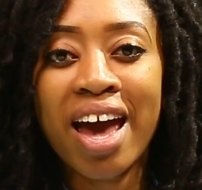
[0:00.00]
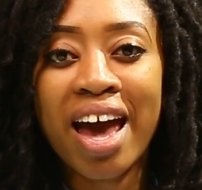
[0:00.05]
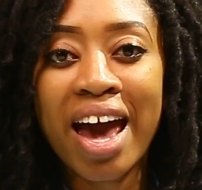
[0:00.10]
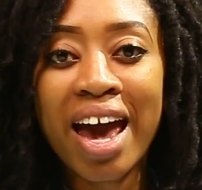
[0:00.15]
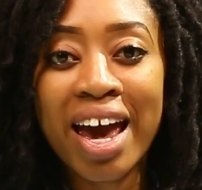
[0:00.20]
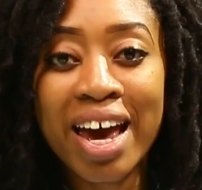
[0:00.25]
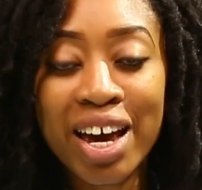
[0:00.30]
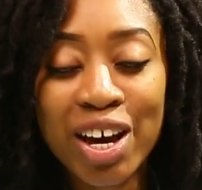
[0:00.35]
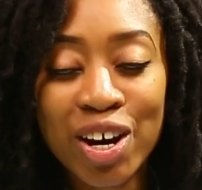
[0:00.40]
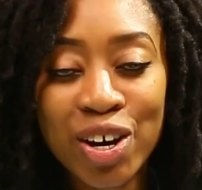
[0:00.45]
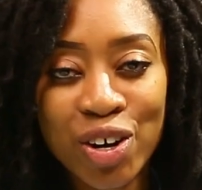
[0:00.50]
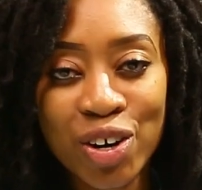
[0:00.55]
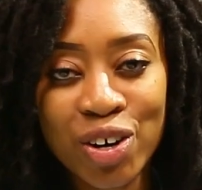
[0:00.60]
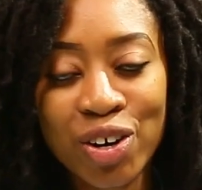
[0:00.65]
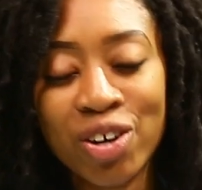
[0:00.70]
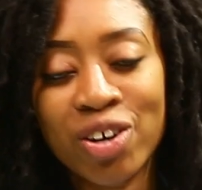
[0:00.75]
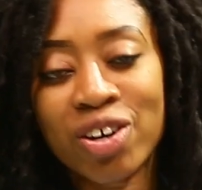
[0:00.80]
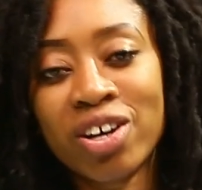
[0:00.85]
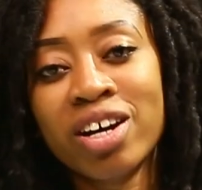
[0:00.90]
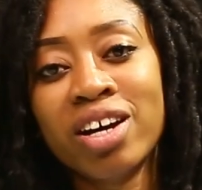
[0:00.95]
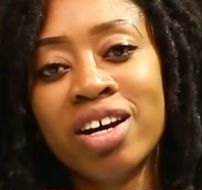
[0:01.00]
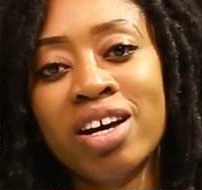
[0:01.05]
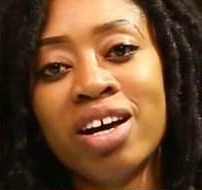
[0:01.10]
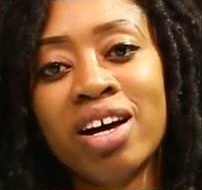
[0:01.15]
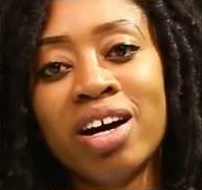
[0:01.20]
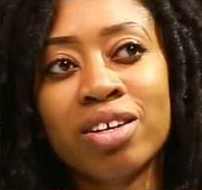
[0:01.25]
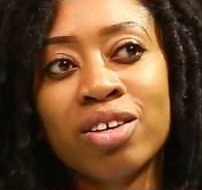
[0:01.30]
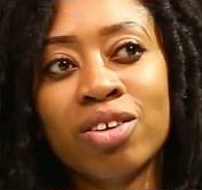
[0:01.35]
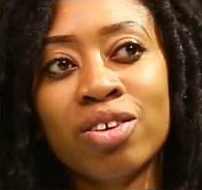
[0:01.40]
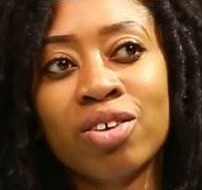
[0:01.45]
anger.
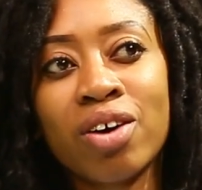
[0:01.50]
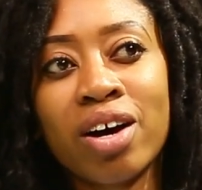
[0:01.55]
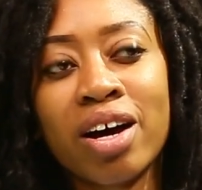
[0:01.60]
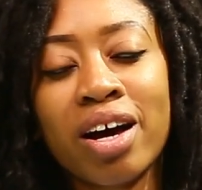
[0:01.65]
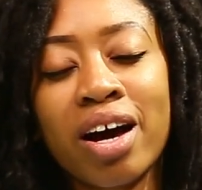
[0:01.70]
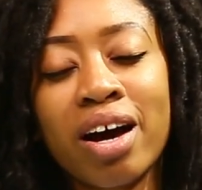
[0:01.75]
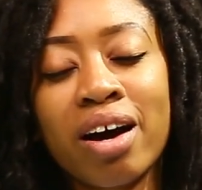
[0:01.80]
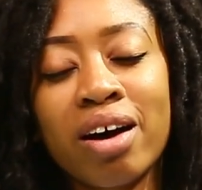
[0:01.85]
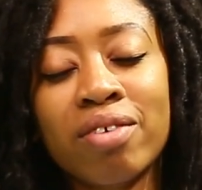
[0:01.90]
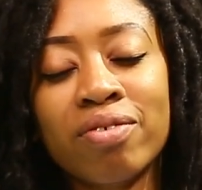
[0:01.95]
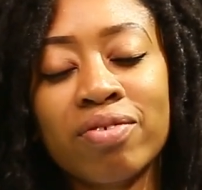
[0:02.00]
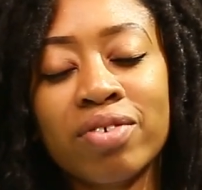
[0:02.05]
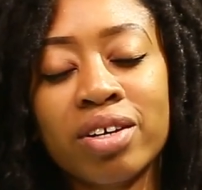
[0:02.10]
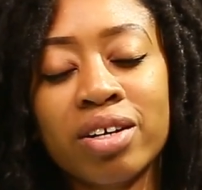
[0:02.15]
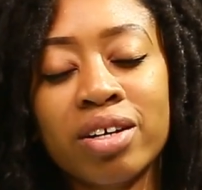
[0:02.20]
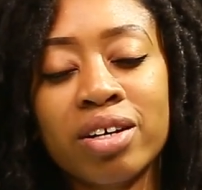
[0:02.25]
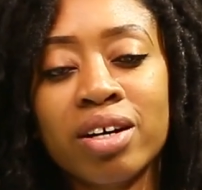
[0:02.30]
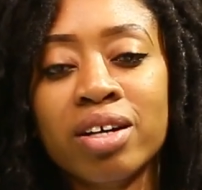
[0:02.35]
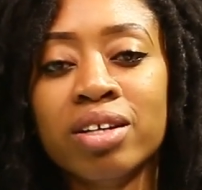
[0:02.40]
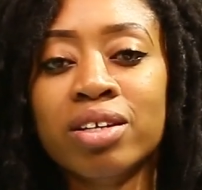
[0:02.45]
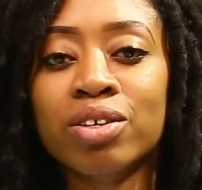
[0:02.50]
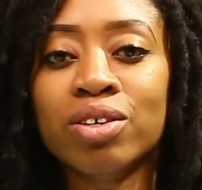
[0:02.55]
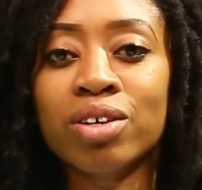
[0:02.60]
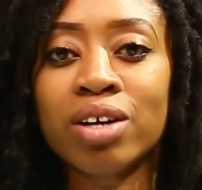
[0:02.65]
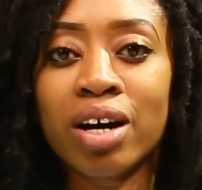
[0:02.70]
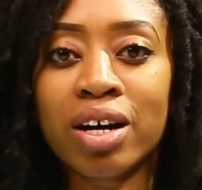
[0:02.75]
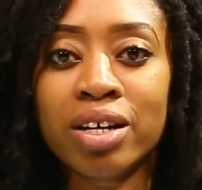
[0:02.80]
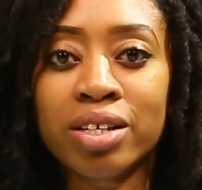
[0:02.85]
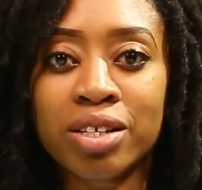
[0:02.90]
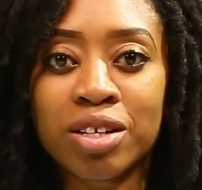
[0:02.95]
I have a little
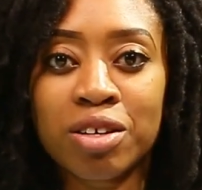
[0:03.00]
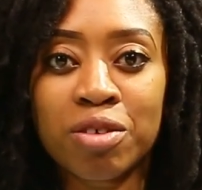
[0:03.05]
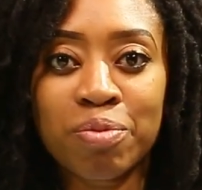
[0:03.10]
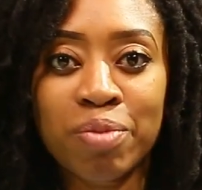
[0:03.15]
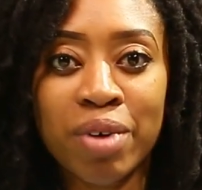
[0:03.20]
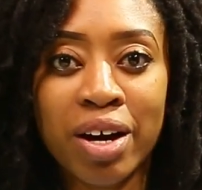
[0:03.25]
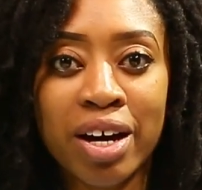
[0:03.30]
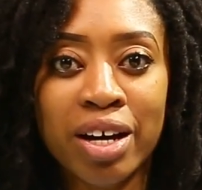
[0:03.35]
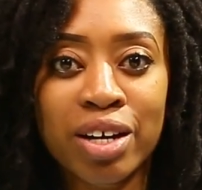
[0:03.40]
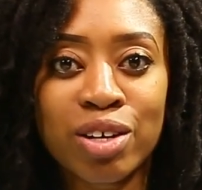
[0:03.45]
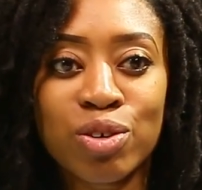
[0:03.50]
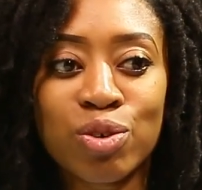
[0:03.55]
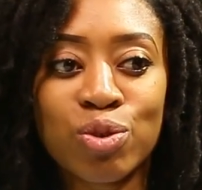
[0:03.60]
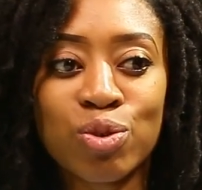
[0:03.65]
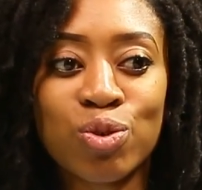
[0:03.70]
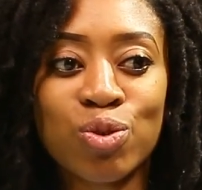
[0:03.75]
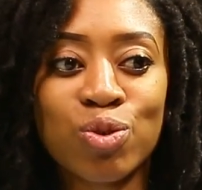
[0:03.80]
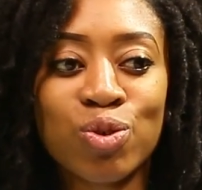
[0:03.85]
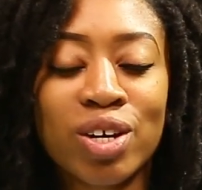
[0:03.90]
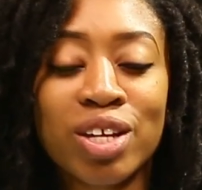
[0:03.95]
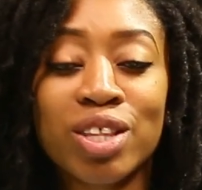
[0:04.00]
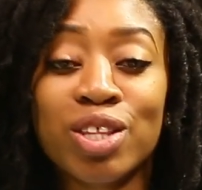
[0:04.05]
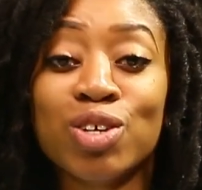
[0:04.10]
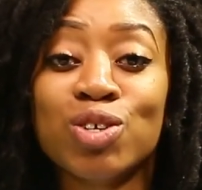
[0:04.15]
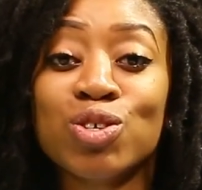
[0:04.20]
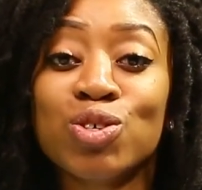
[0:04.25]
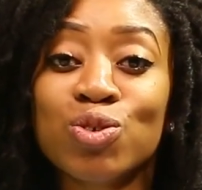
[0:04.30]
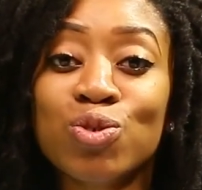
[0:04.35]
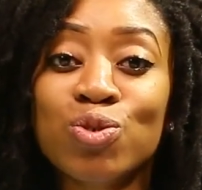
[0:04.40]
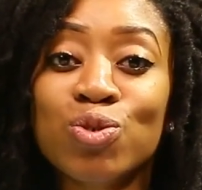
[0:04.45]
cousin of mine who in their
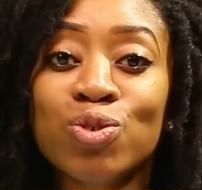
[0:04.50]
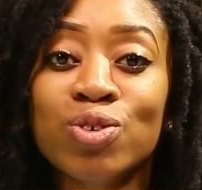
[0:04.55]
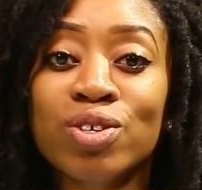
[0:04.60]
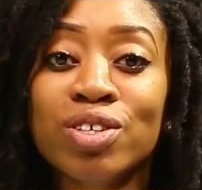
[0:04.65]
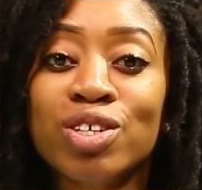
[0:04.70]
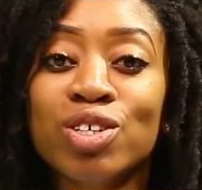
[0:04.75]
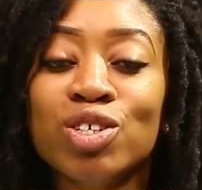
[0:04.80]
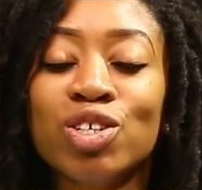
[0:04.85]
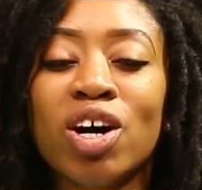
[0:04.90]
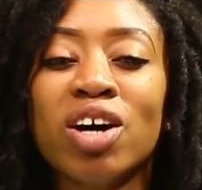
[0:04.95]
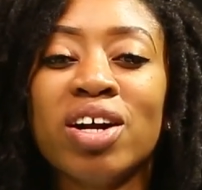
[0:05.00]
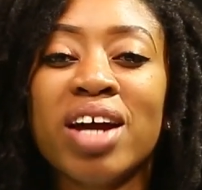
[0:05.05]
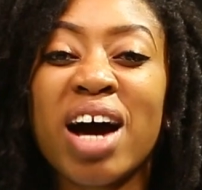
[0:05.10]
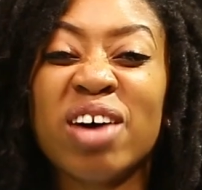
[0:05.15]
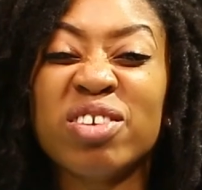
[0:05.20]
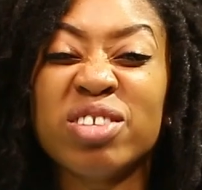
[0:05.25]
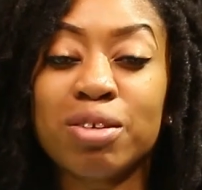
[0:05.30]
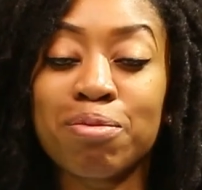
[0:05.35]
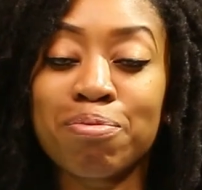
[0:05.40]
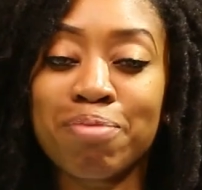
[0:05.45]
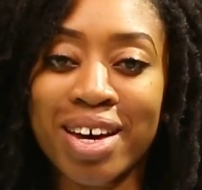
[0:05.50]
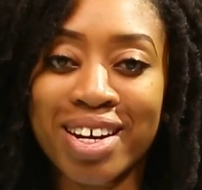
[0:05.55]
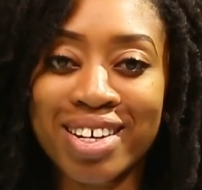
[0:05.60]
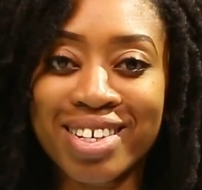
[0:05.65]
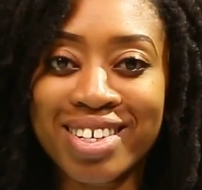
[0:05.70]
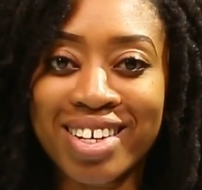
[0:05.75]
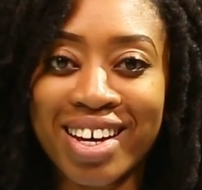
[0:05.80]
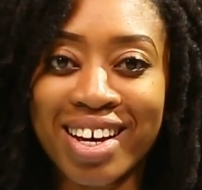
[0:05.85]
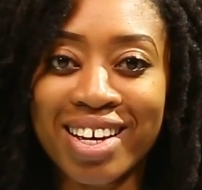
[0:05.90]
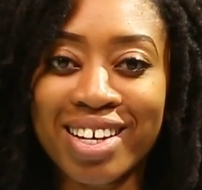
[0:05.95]
school, they're taught how to
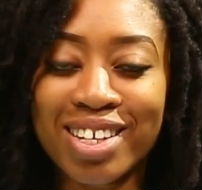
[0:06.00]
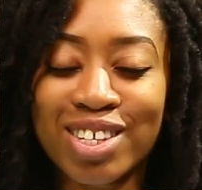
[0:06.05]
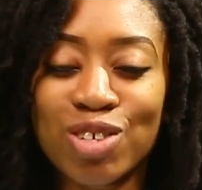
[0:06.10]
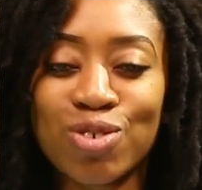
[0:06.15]
meditate.